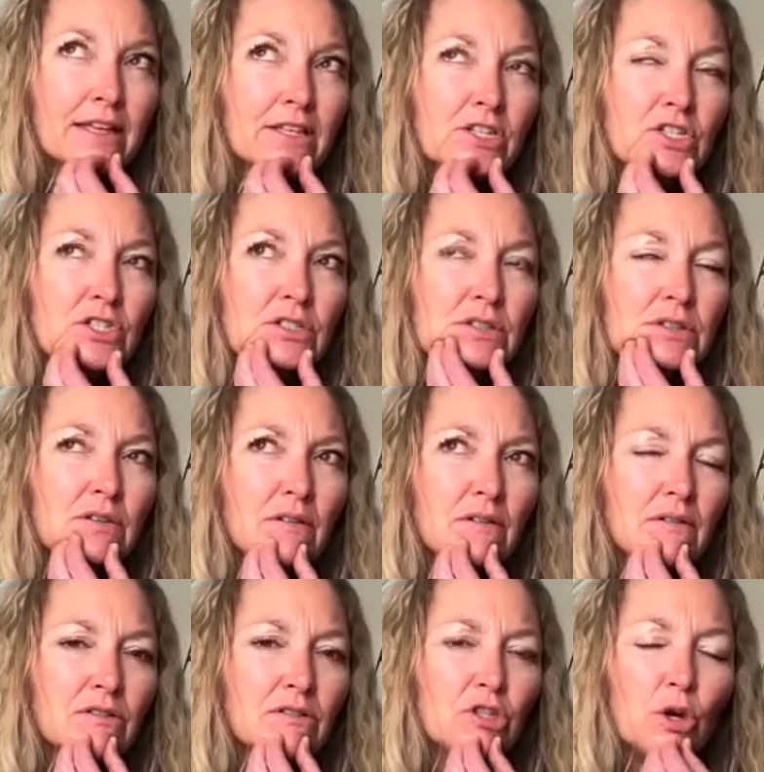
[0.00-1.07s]
it's
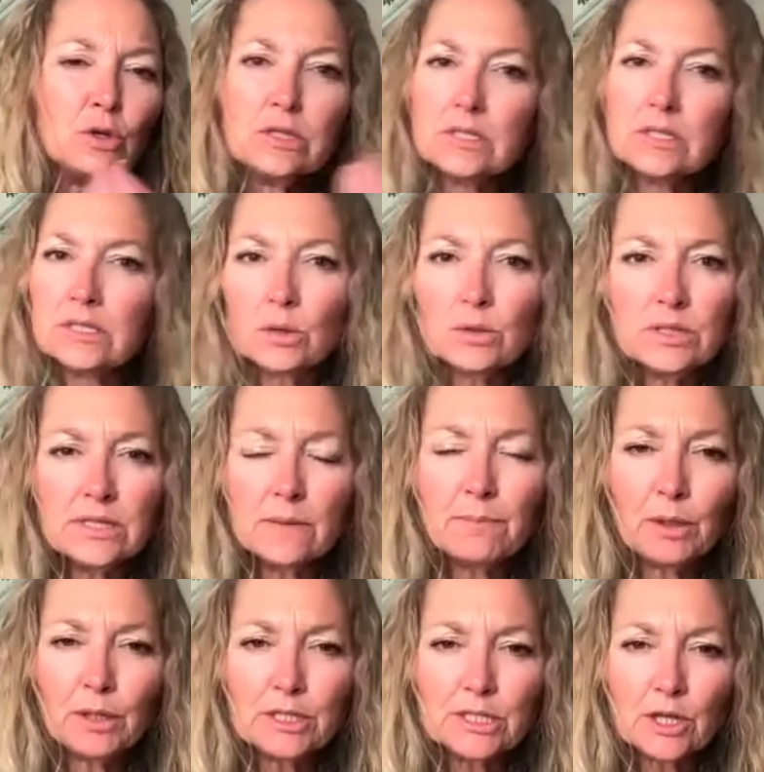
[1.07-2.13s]
so so simple
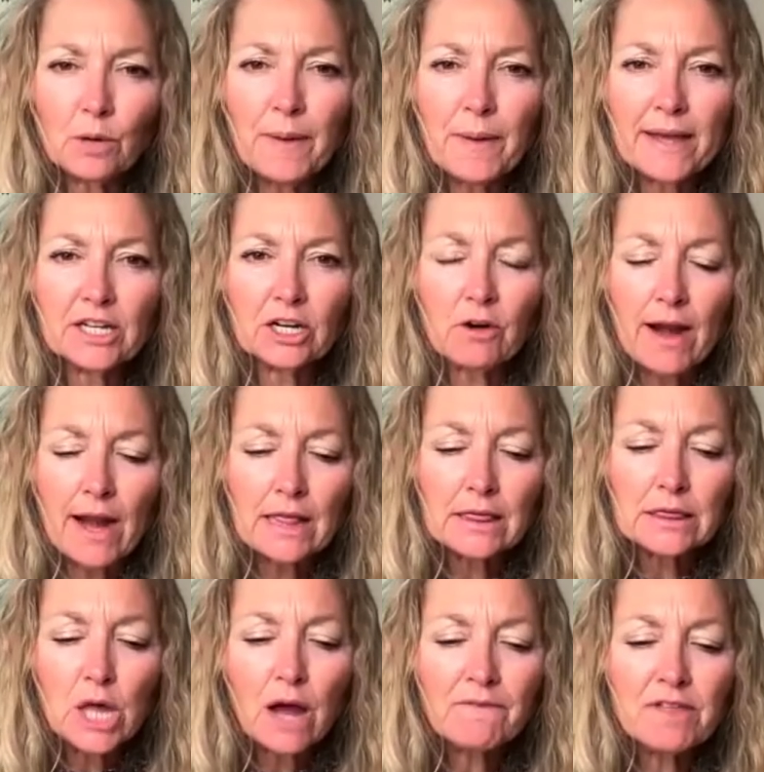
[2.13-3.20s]
and so basic right i
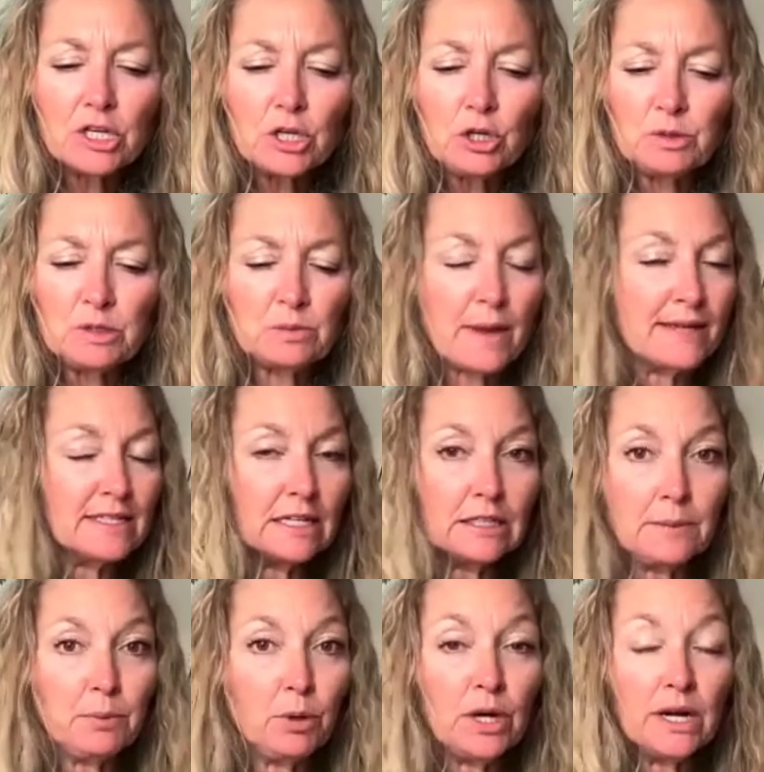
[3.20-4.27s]
love that you just basically
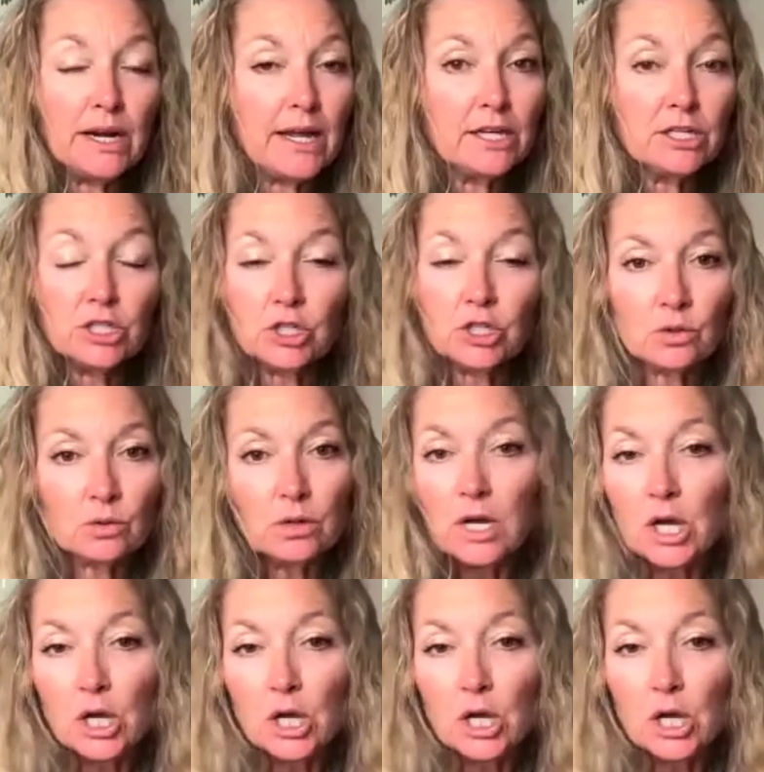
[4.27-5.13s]
put it into